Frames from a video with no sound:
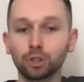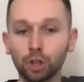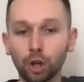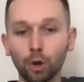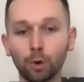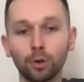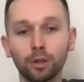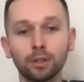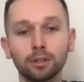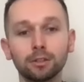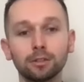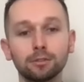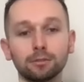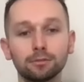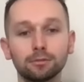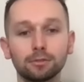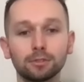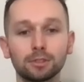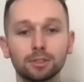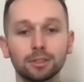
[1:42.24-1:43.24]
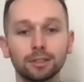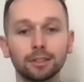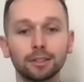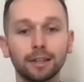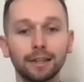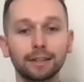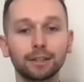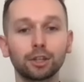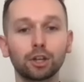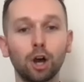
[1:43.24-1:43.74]
go in to
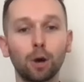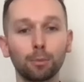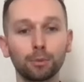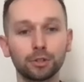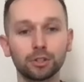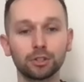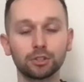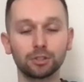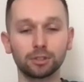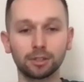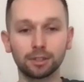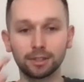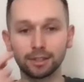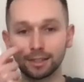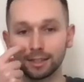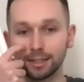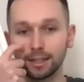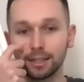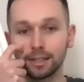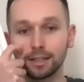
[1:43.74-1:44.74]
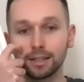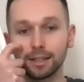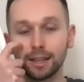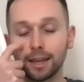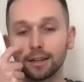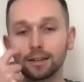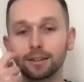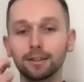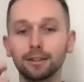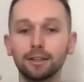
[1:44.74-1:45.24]
like the competition thinking
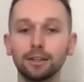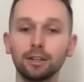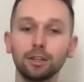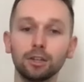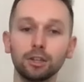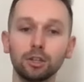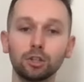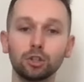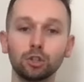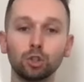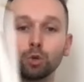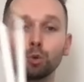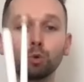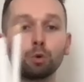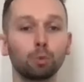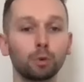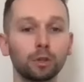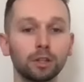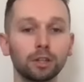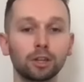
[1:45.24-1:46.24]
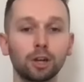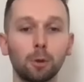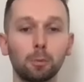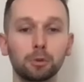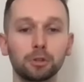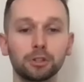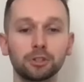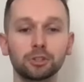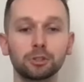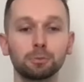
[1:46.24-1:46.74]
that you will win the
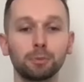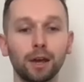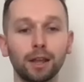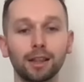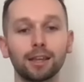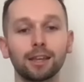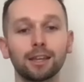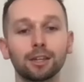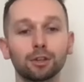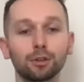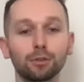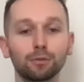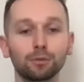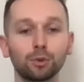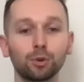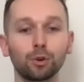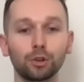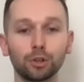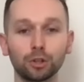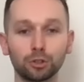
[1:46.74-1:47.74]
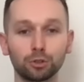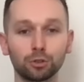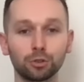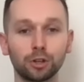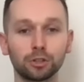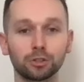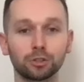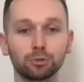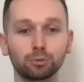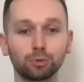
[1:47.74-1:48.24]
competition by the end of your
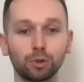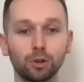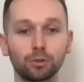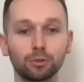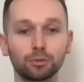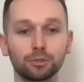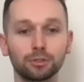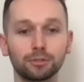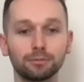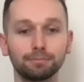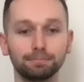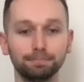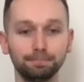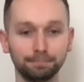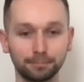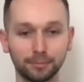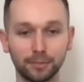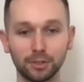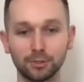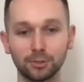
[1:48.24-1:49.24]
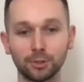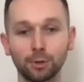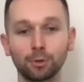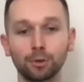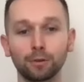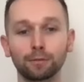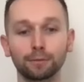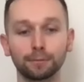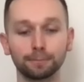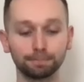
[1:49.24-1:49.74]
introduction rolls.
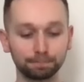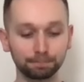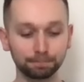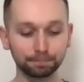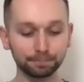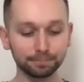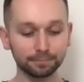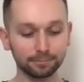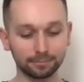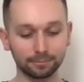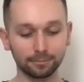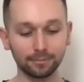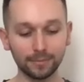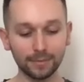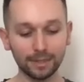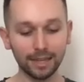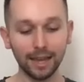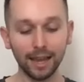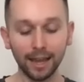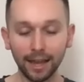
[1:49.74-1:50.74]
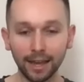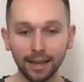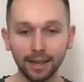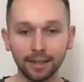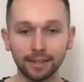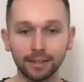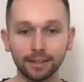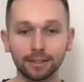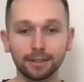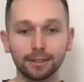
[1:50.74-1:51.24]
So if
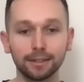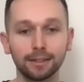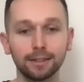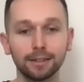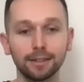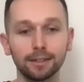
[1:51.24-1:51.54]
a